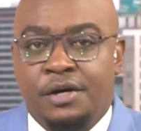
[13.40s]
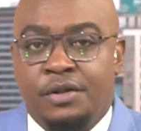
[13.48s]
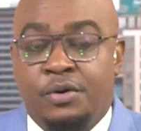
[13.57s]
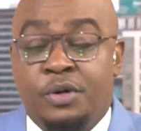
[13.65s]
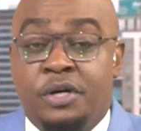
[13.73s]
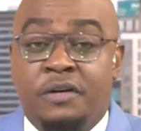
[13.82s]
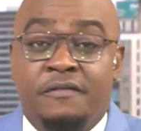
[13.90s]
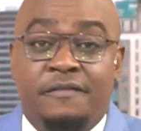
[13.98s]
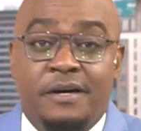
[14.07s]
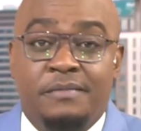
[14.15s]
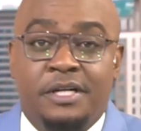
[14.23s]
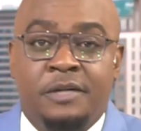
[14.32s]
Though he
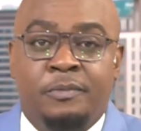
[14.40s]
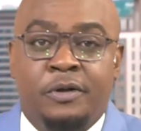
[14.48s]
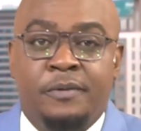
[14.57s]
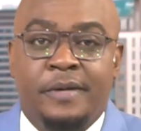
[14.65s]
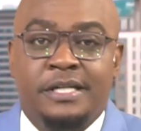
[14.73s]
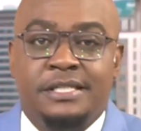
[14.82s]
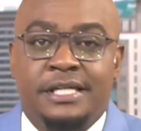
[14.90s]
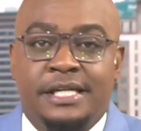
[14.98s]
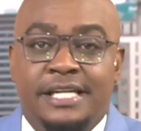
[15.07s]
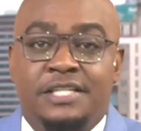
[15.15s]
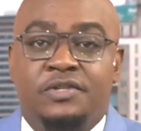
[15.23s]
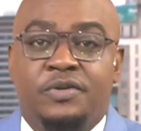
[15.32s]
confirmed the deployment,
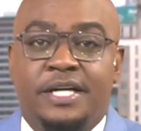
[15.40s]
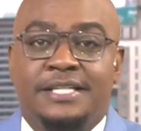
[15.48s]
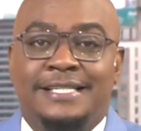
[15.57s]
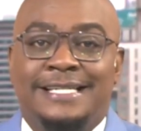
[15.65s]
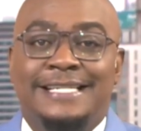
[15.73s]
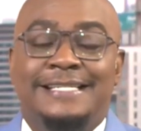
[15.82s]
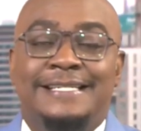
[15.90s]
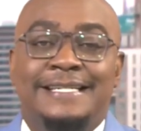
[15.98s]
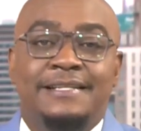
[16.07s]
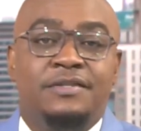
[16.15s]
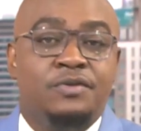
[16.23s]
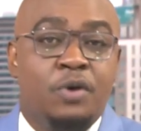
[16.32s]
he stressed he
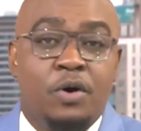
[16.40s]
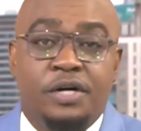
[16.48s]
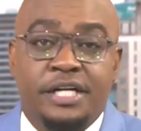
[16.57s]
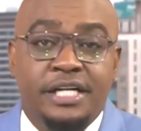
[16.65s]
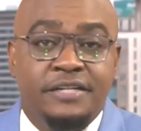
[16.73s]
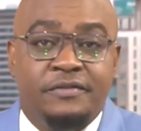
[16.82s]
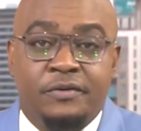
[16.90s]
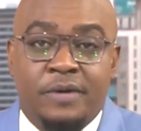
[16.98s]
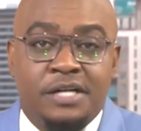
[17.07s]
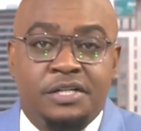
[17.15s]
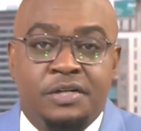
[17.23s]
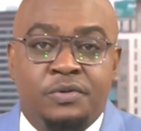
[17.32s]
sees no need for
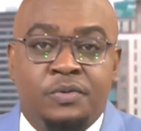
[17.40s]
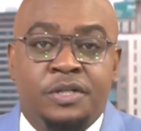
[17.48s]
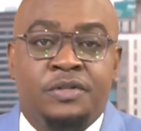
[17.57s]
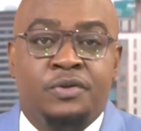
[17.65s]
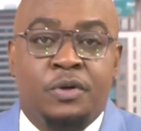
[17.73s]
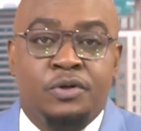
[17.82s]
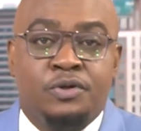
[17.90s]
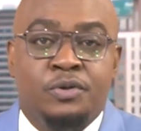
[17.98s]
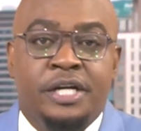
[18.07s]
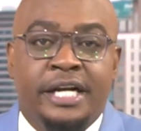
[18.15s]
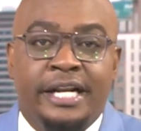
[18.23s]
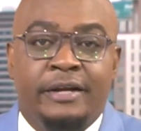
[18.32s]
Russia to resort to
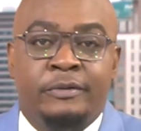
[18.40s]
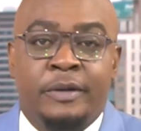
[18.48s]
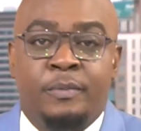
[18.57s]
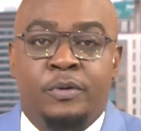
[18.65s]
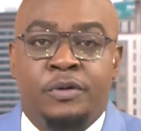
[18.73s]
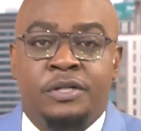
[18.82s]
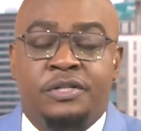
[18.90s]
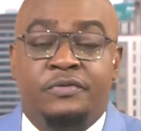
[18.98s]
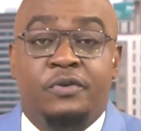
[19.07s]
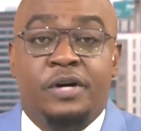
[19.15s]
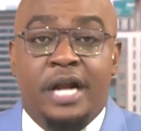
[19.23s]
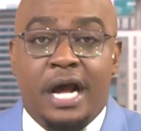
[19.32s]
nuclear weapons
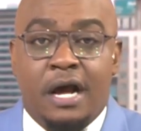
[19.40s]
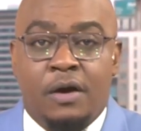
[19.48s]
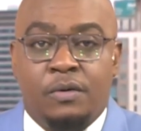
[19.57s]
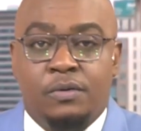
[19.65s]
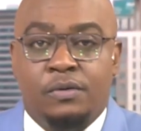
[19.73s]
for now.